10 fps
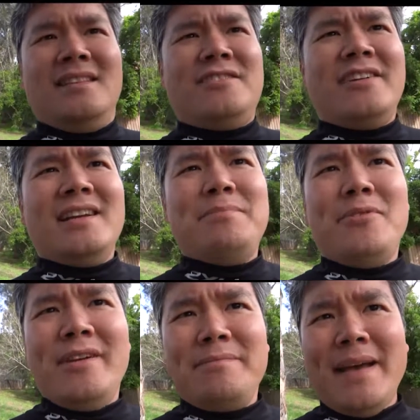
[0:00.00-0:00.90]
The trigger
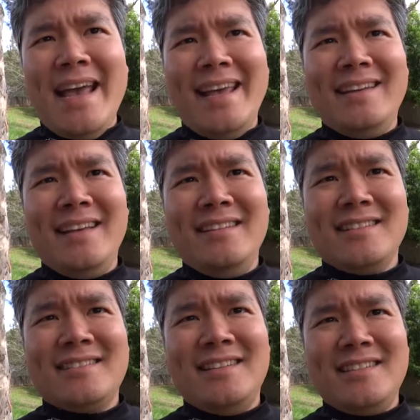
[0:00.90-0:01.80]
point pain in
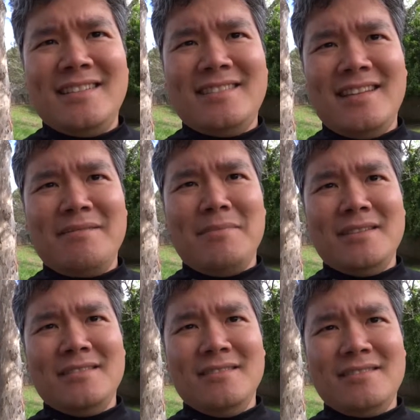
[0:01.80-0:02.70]
the synergistic
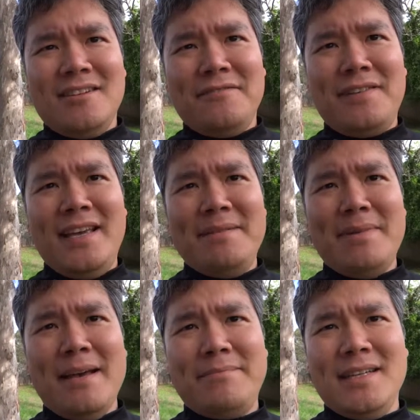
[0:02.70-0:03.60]
muscles of
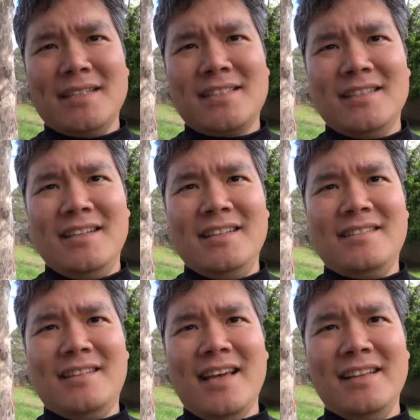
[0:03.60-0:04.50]
hip abduction
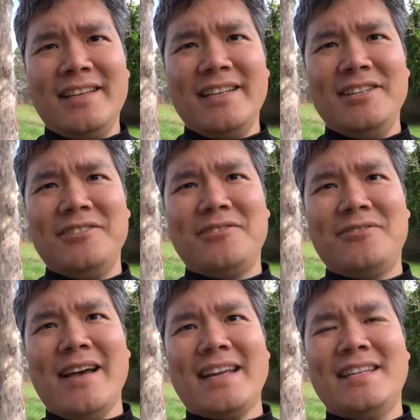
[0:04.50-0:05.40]
is telling you
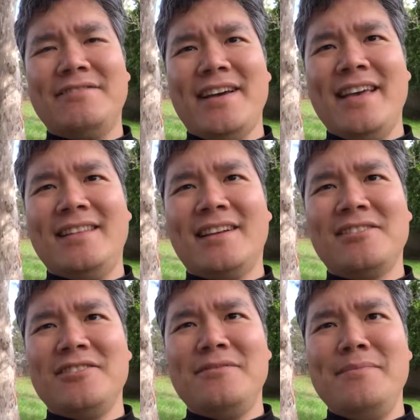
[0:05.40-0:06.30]
to activate the
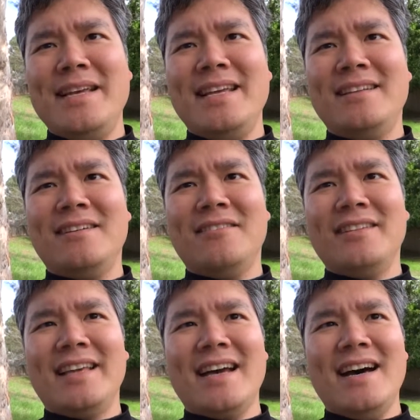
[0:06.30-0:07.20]
glute med
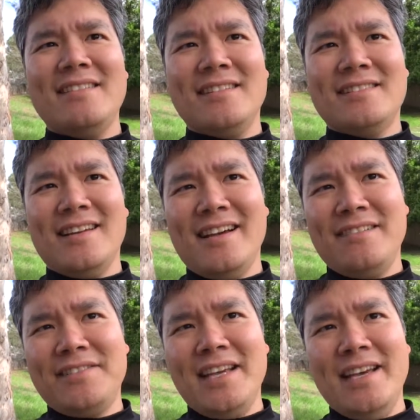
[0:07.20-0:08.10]
on the other side
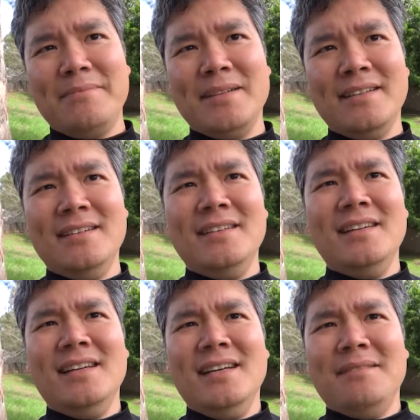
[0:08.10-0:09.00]
of the hip
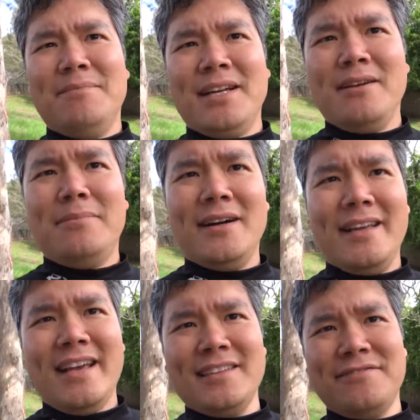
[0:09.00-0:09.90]
but your
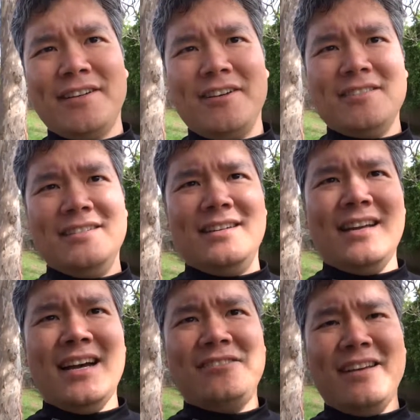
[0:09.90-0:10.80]
body has forgotten
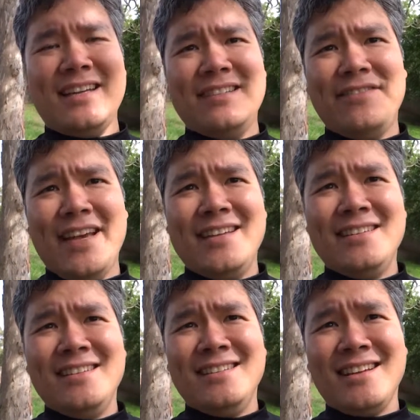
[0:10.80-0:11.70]
how to activate
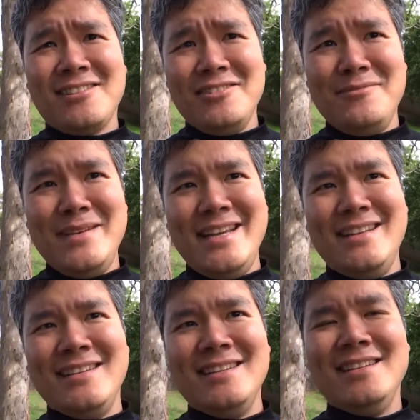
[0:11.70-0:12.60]
the med.